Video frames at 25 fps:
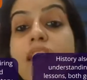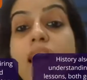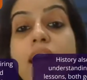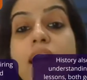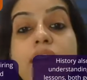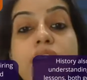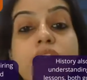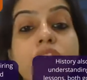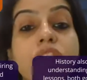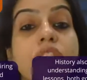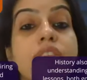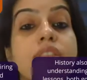
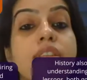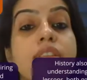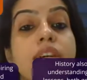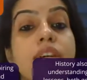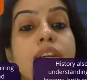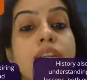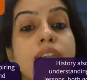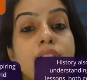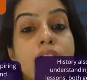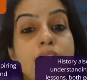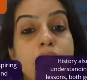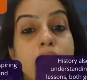encourages
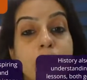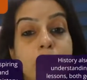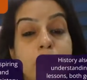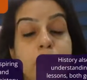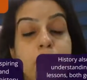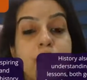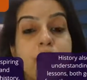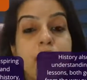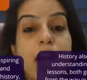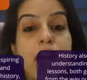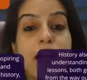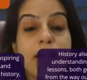a
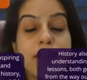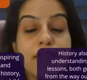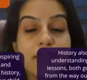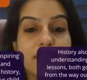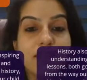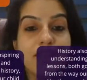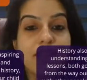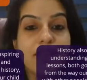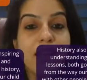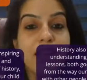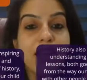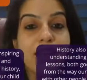deeper
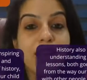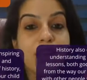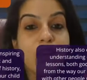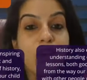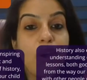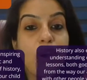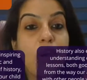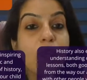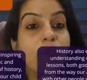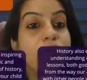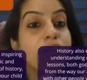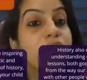understanding
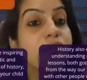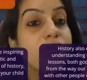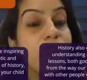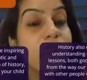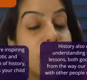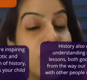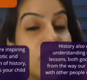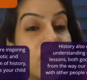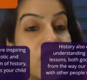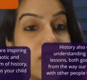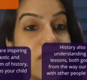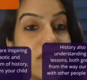of
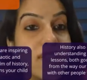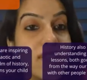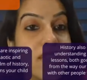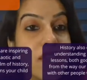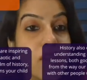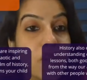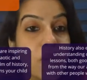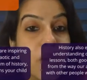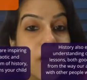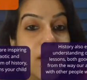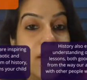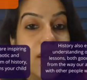differences
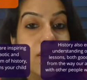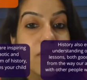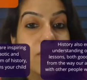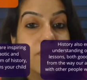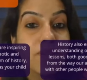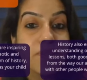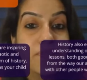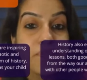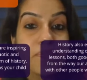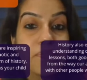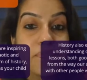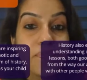as well.
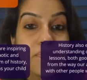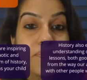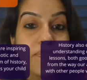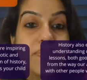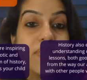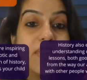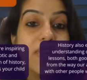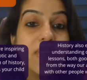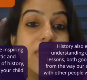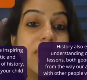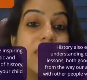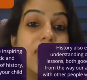
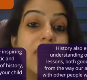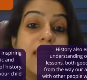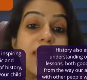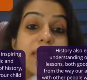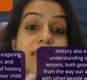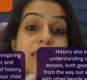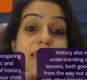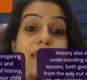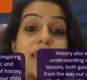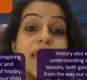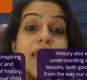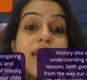
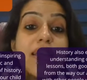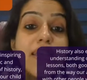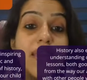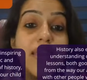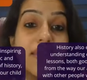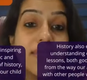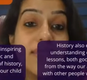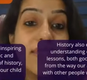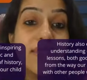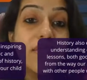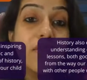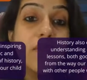There are
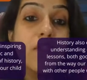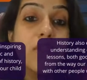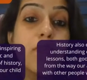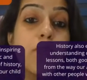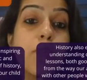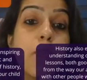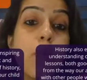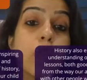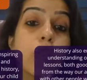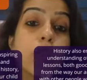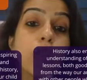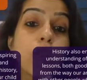lessons,
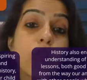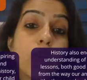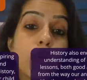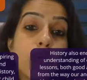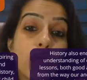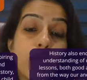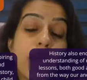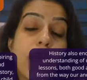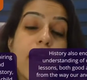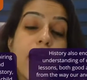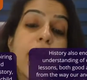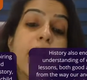both
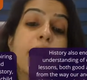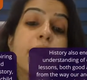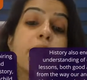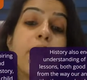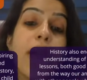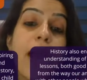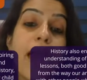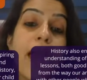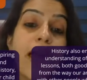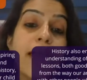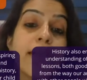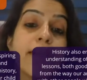good and
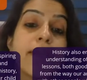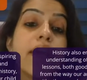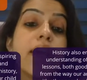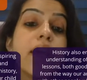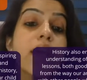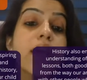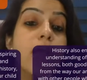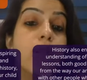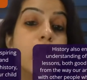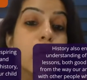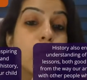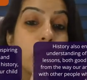bad,
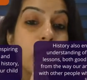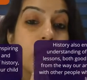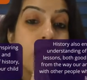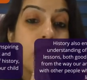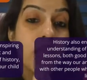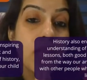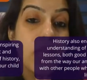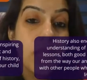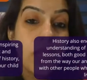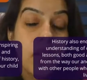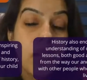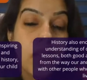to
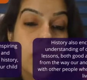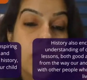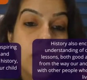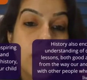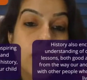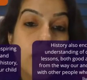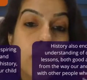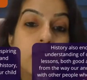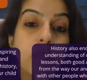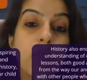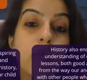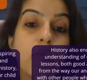be
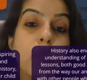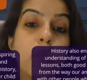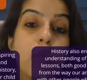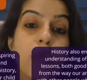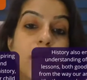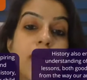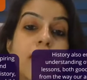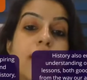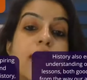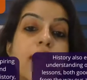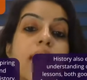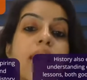learned from the
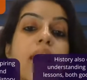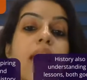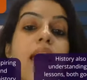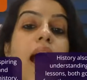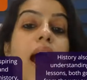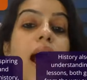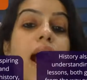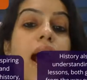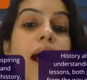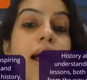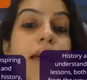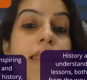way
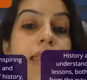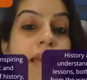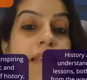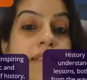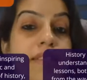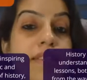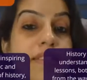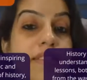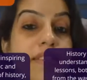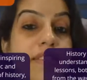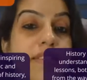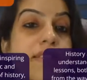our
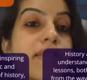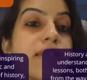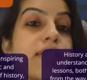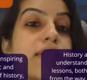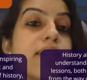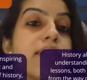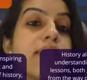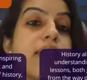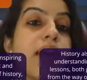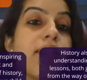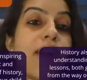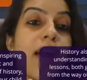
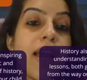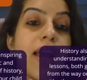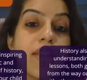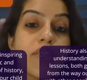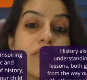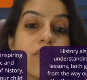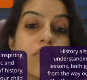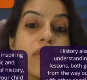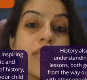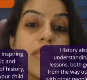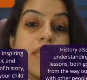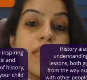ancestors have
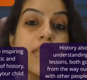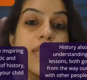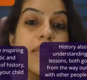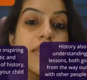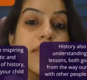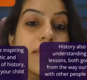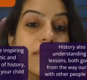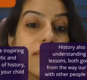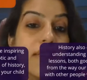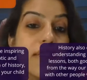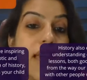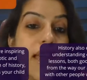actually
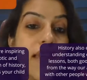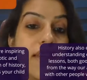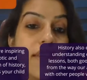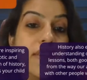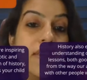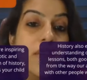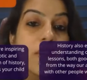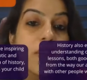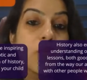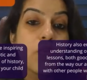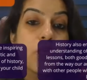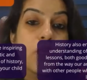
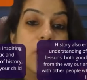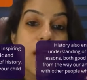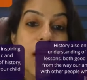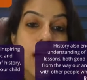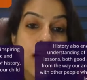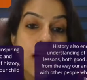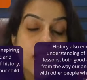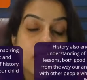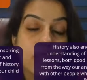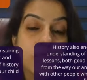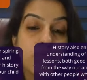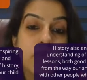interacted with
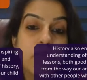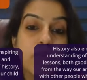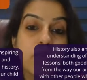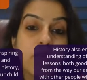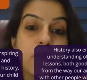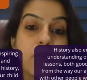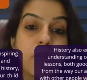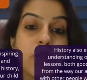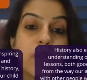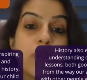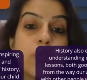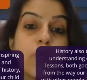other
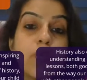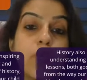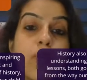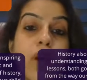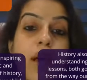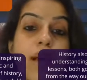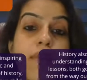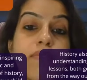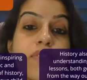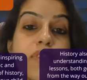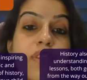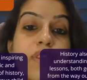people who
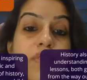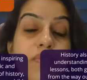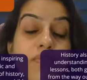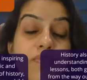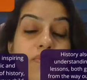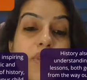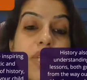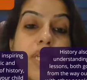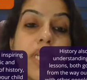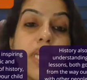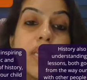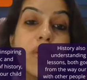have
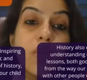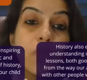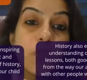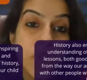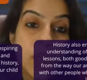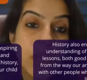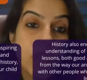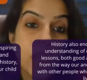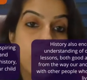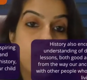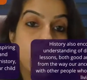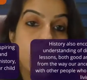different
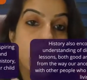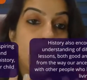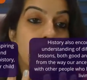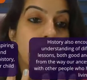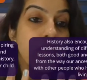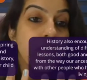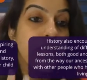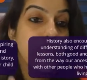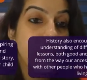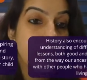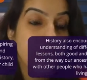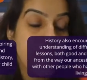ways
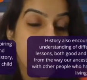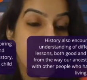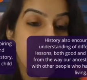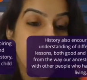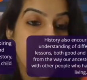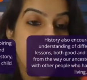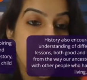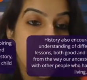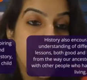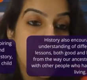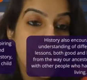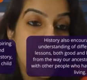of
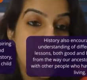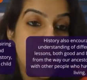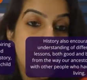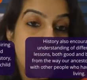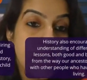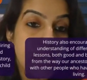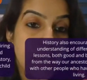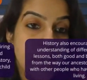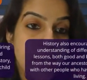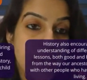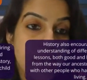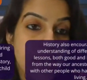living, guys.
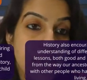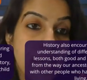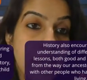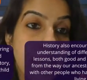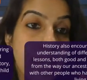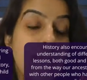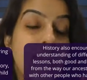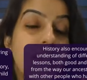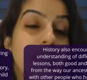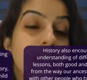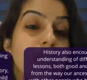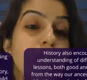
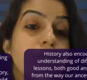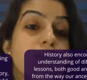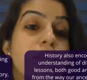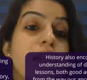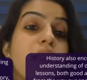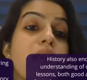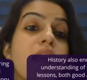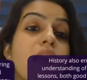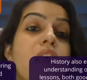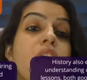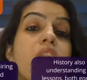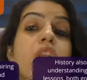Okay, so
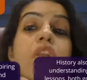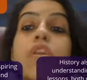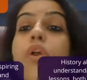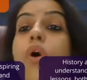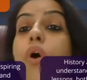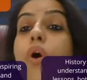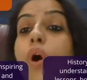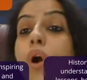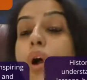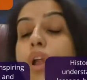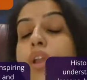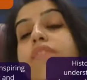there are a
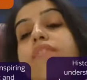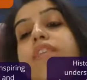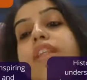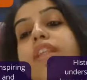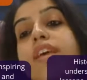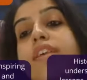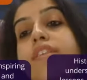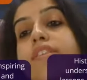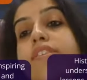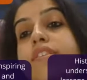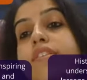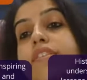lot of
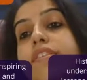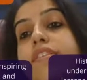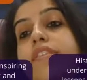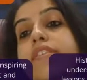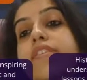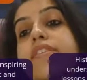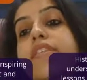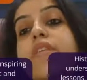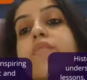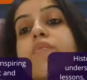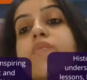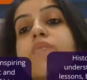
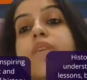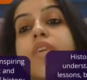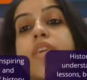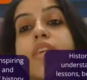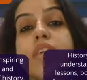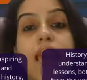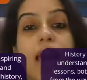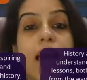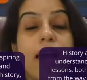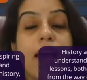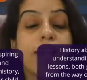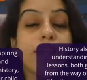lessons that
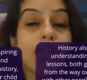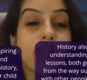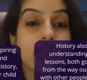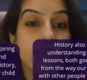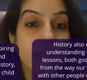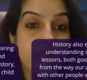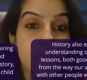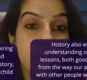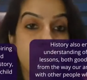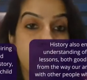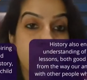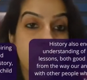we as
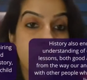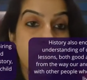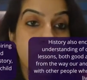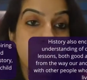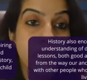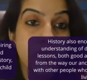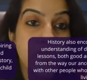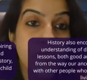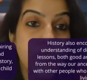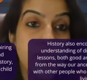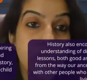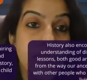
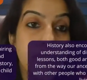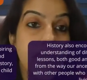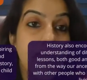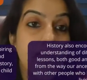individuals